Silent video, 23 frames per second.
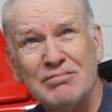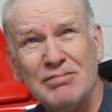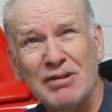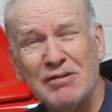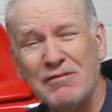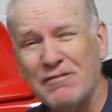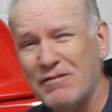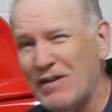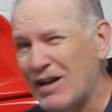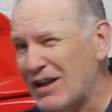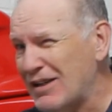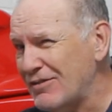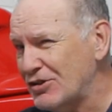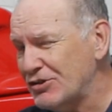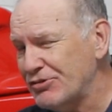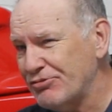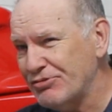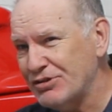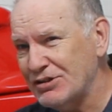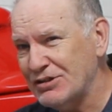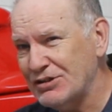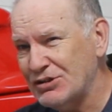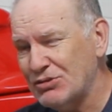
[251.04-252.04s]

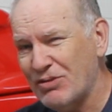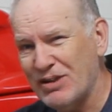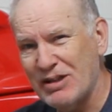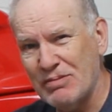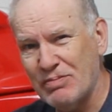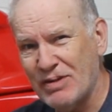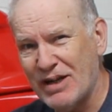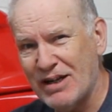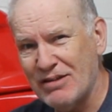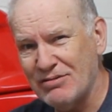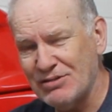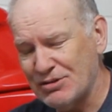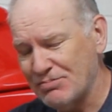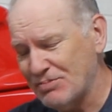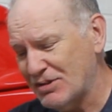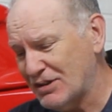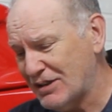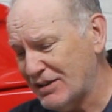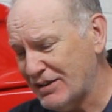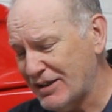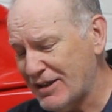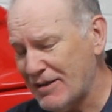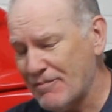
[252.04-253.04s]
£520, something
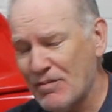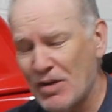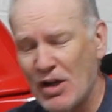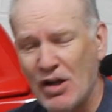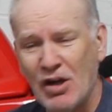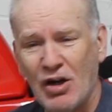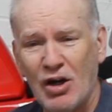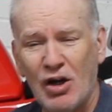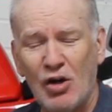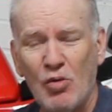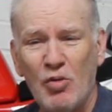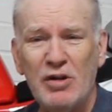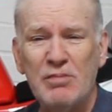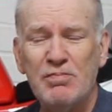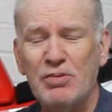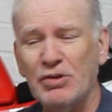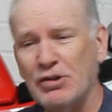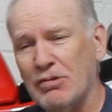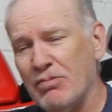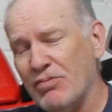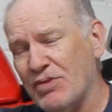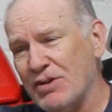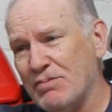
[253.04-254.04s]
like that. I will put
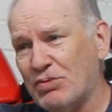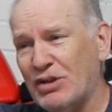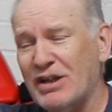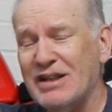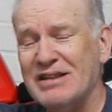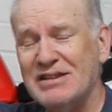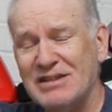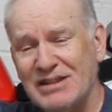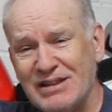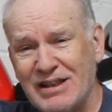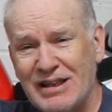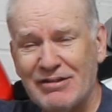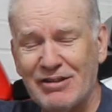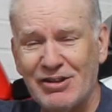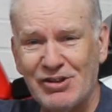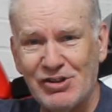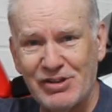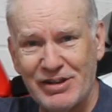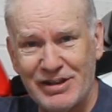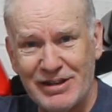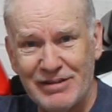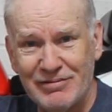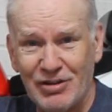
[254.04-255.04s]
up the prices here
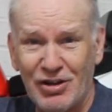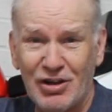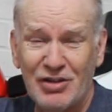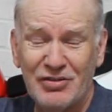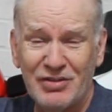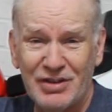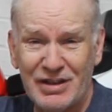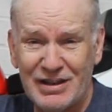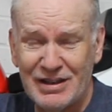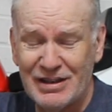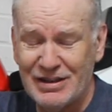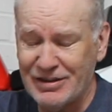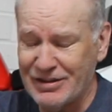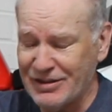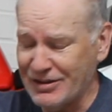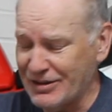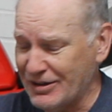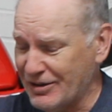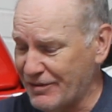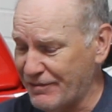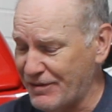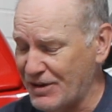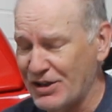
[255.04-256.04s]
actually on the
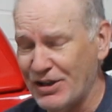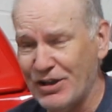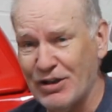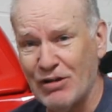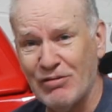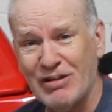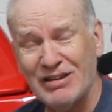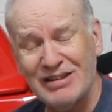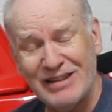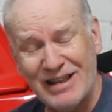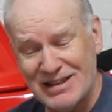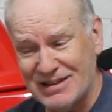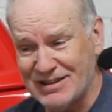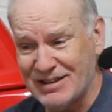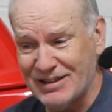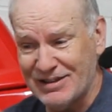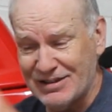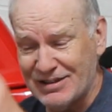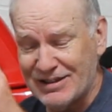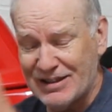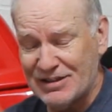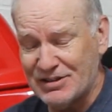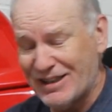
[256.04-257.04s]
video. I'll edit it
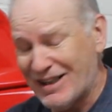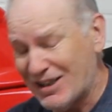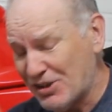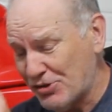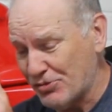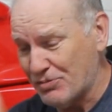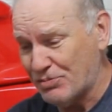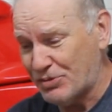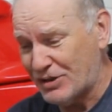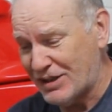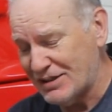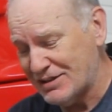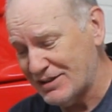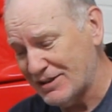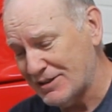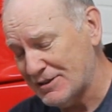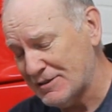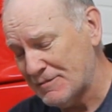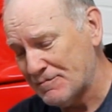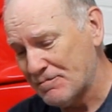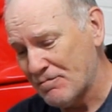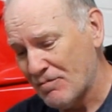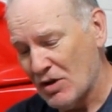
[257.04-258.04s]
and add the actual
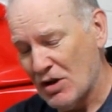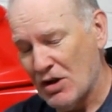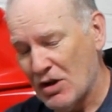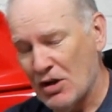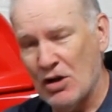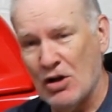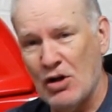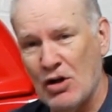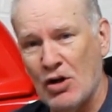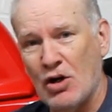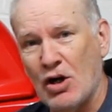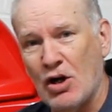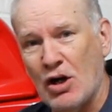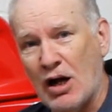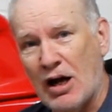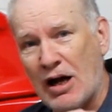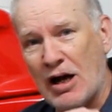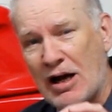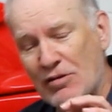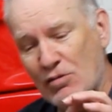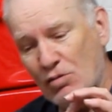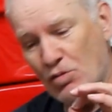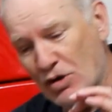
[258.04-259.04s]
prices.
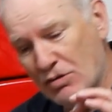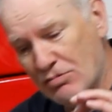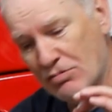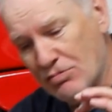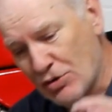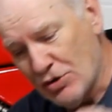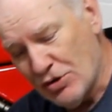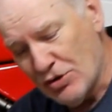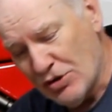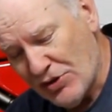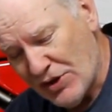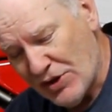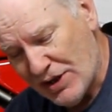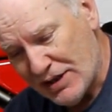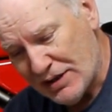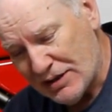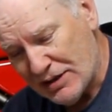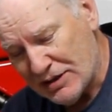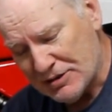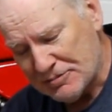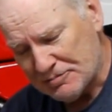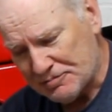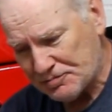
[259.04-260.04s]
And one more
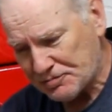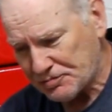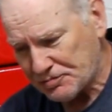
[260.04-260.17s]
thing